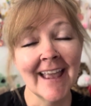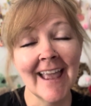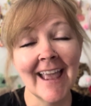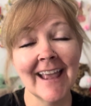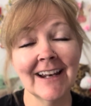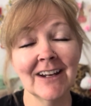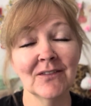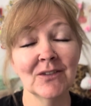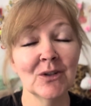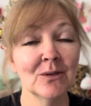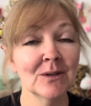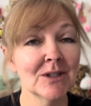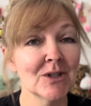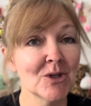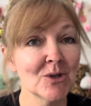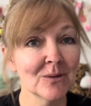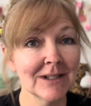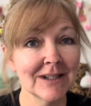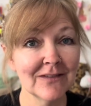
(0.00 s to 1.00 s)
And if you
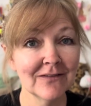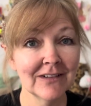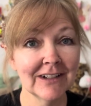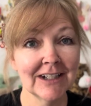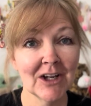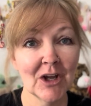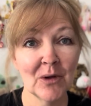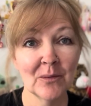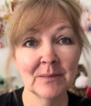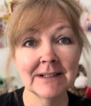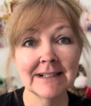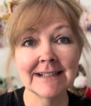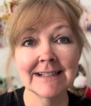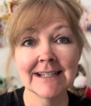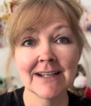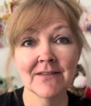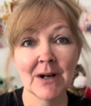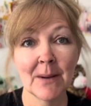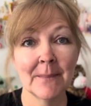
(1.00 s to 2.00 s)
enjoyed the video, please
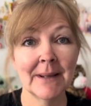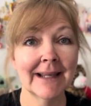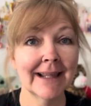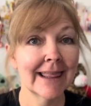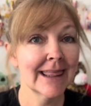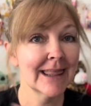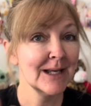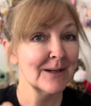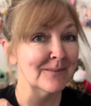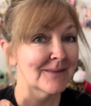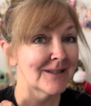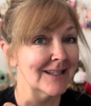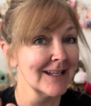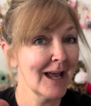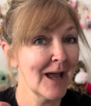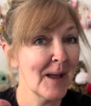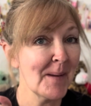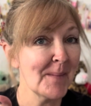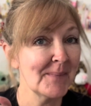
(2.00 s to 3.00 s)
give it a big thumbs
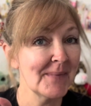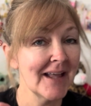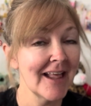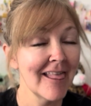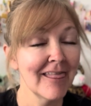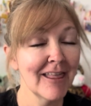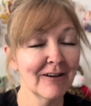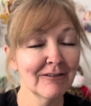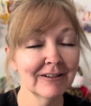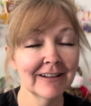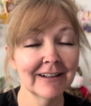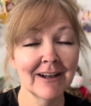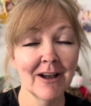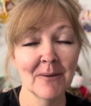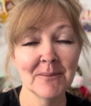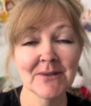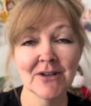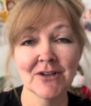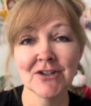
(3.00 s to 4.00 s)
up. That really
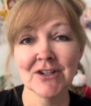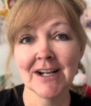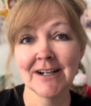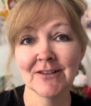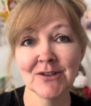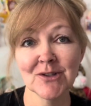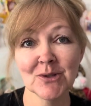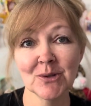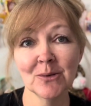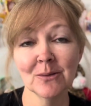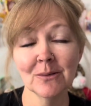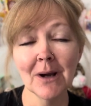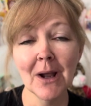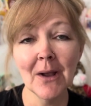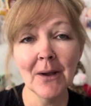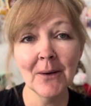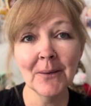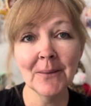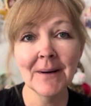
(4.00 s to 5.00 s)
helps our channels to
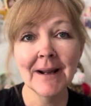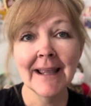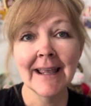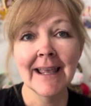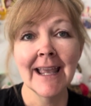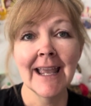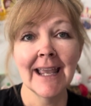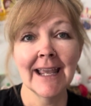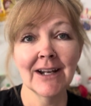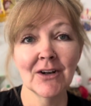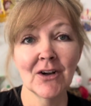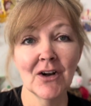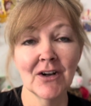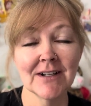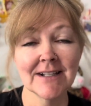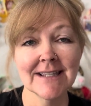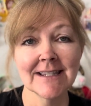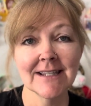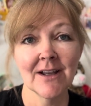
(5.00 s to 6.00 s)
grow. And
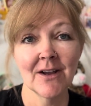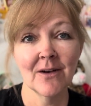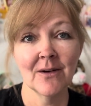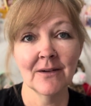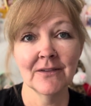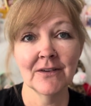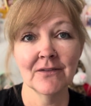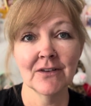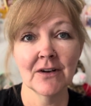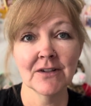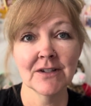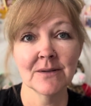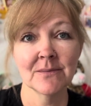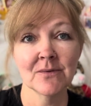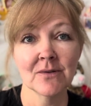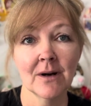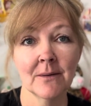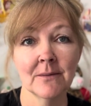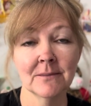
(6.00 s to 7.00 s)
also, if you've not
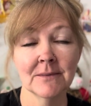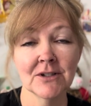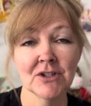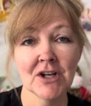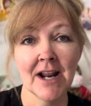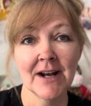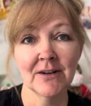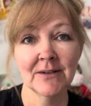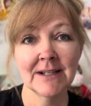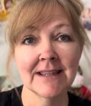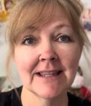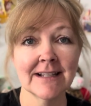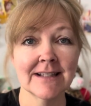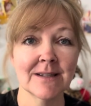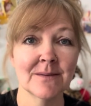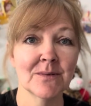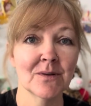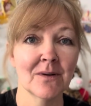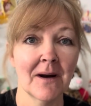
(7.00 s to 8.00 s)
subscribed to my channel, hit that
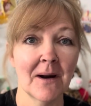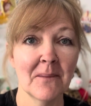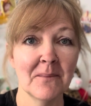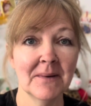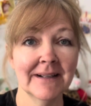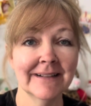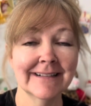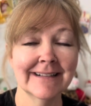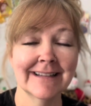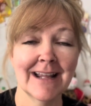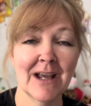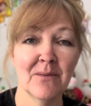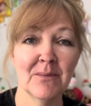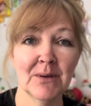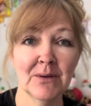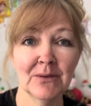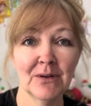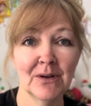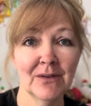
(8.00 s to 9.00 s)
subscribe button and that
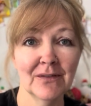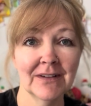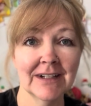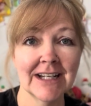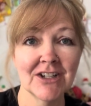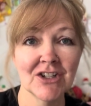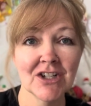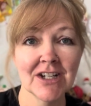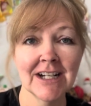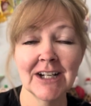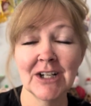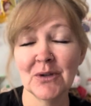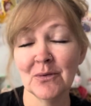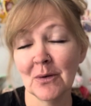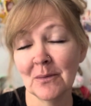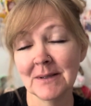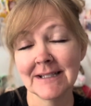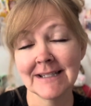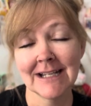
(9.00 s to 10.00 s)
bell notification and you
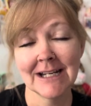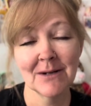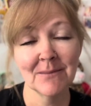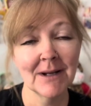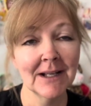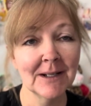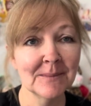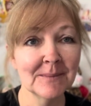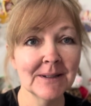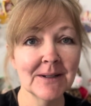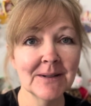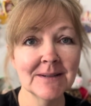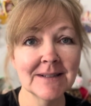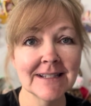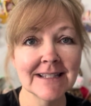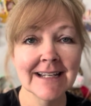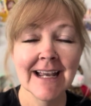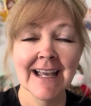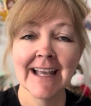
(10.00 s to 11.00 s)
won't miss any of my
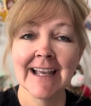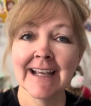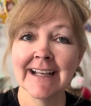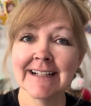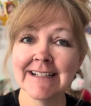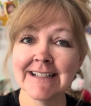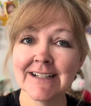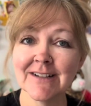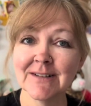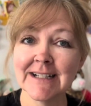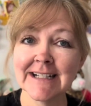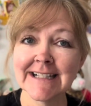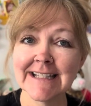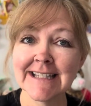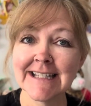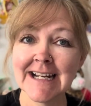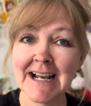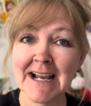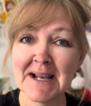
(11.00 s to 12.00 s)
uploads. And until
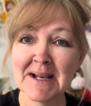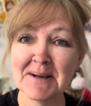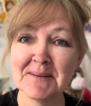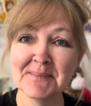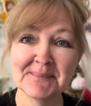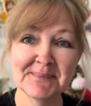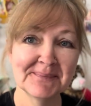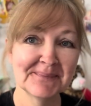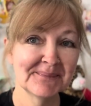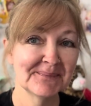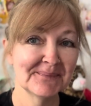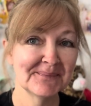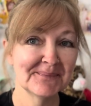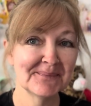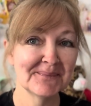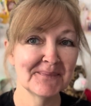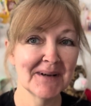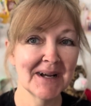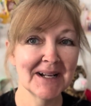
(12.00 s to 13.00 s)
next time,
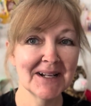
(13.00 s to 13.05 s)
bye